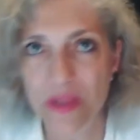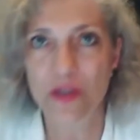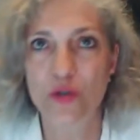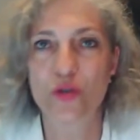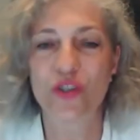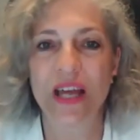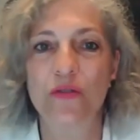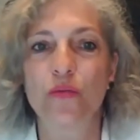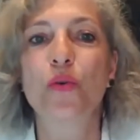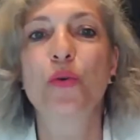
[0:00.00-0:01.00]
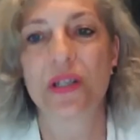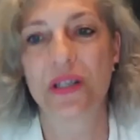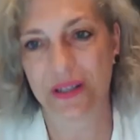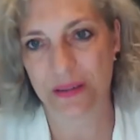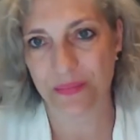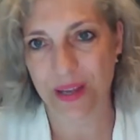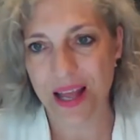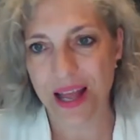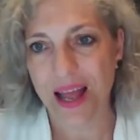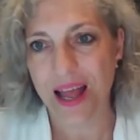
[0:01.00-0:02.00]
to set rules,
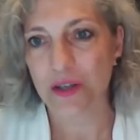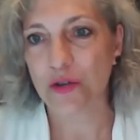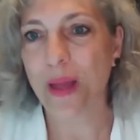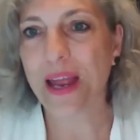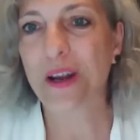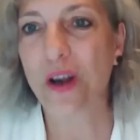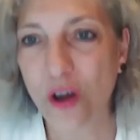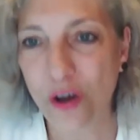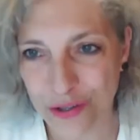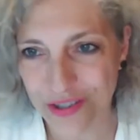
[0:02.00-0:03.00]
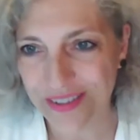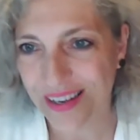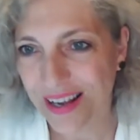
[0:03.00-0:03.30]
to make laws,